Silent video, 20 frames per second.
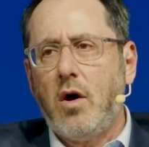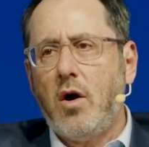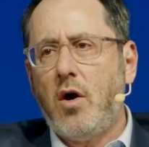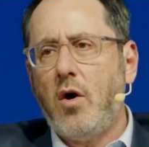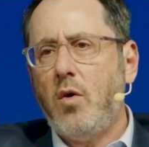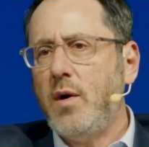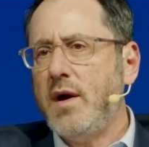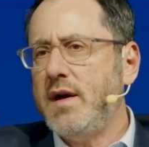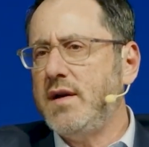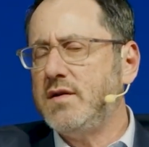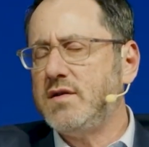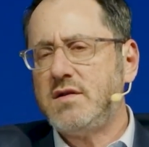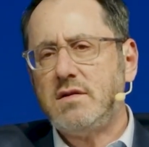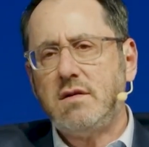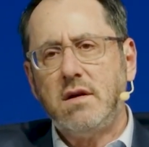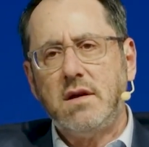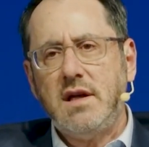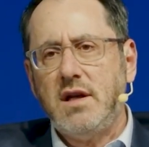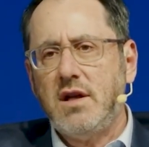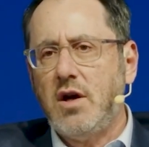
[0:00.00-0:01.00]

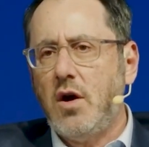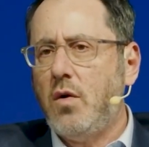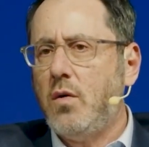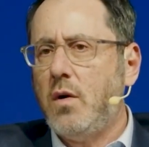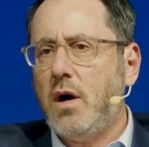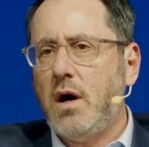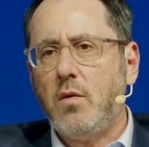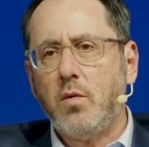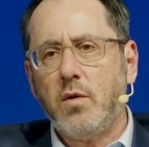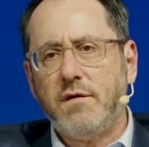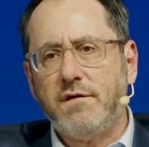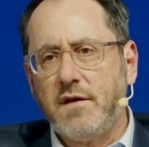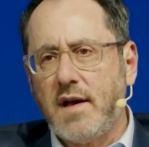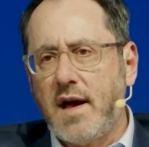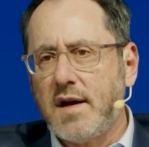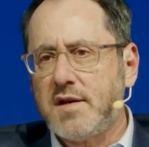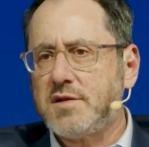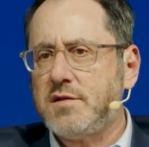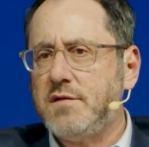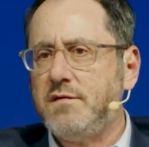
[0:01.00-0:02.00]
always,
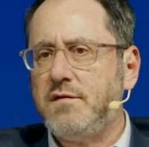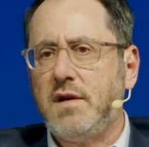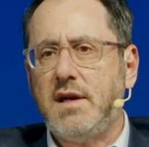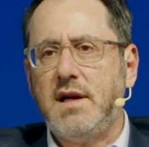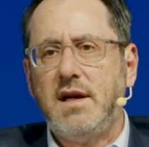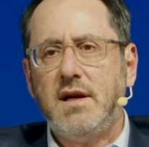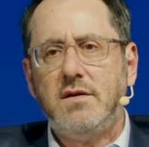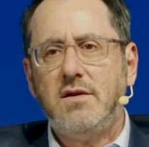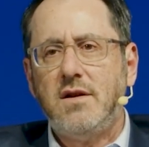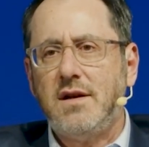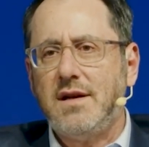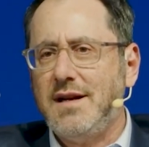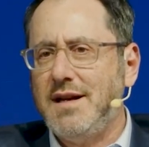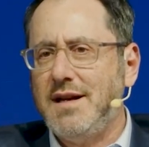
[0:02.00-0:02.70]
reflexively,